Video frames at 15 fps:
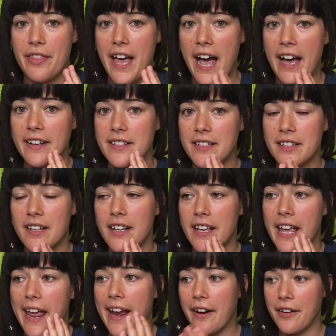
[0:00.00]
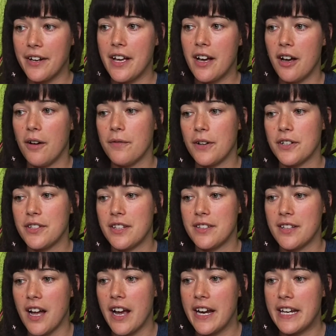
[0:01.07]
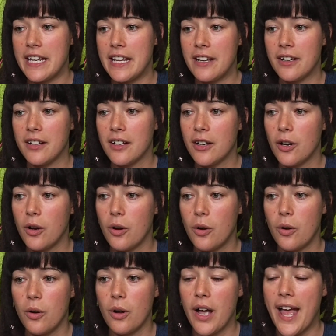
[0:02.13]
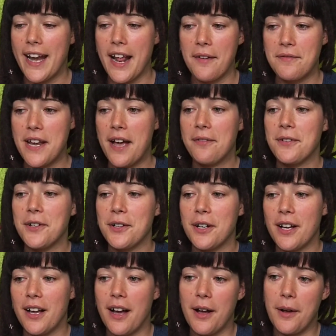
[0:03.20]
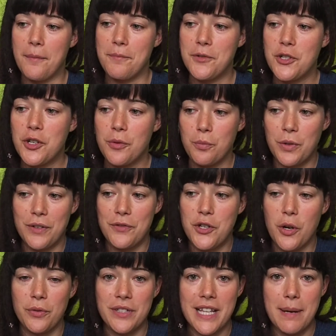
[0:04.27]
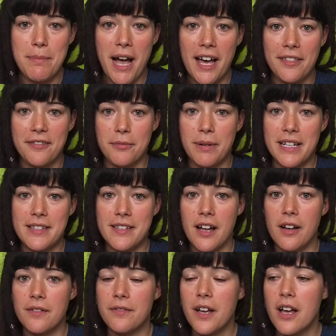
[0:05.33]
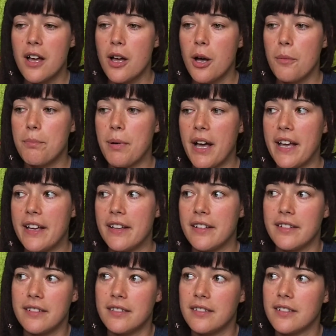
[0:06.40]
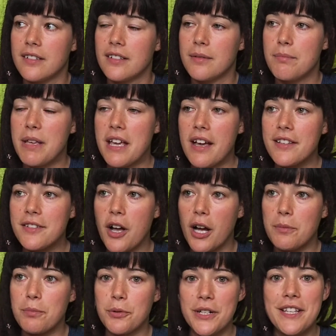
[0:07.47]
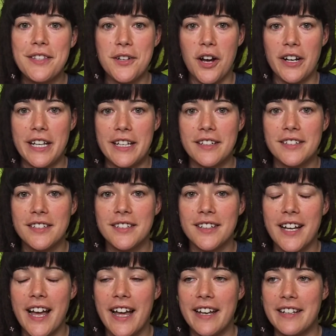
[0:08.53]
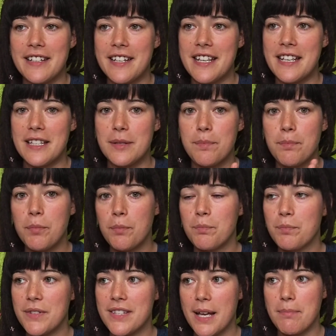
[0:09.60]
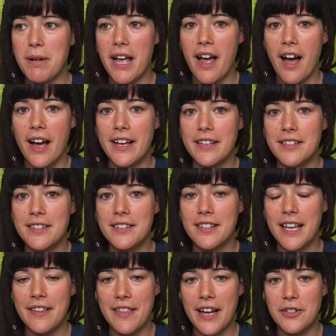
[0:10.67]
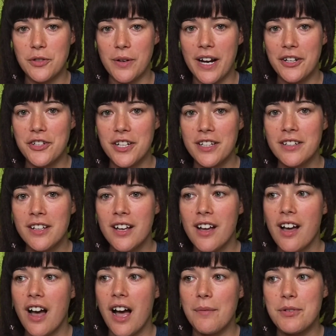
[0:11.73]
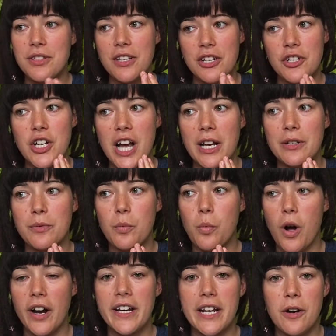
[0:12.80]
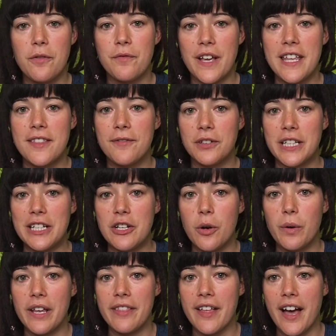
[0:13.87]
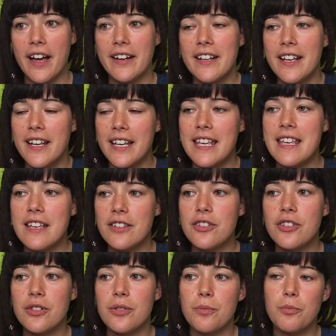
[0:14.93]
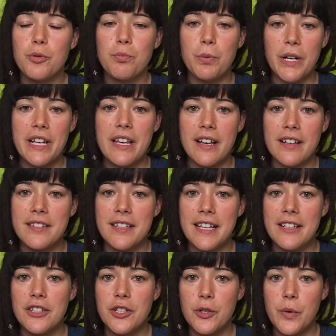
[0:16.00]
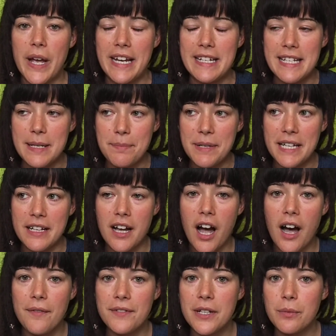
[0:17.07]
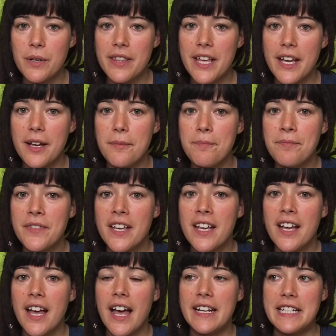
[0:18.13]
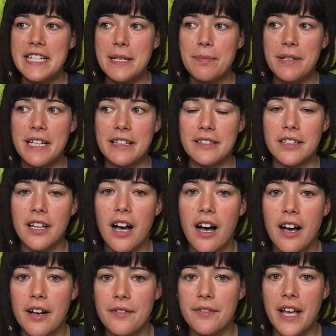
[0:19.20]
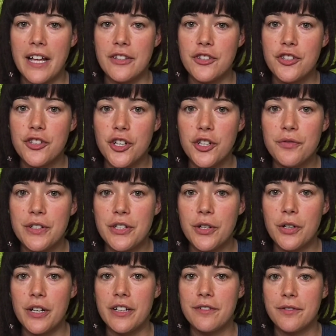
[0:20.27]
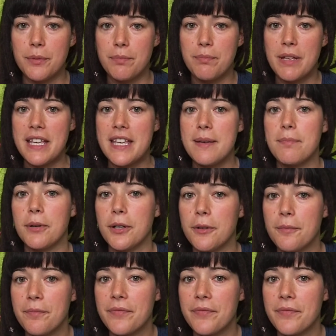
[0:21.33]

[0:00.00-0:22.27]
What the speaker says: that area of our society, and I've never would have chosen that path for myself. But because God breathed on it and he's set my eyes in that direction, I'm just going to try and walk it out faithfully, knowing that he is bringing us into a deepening covenant with him and a deepening love and servanthood for people.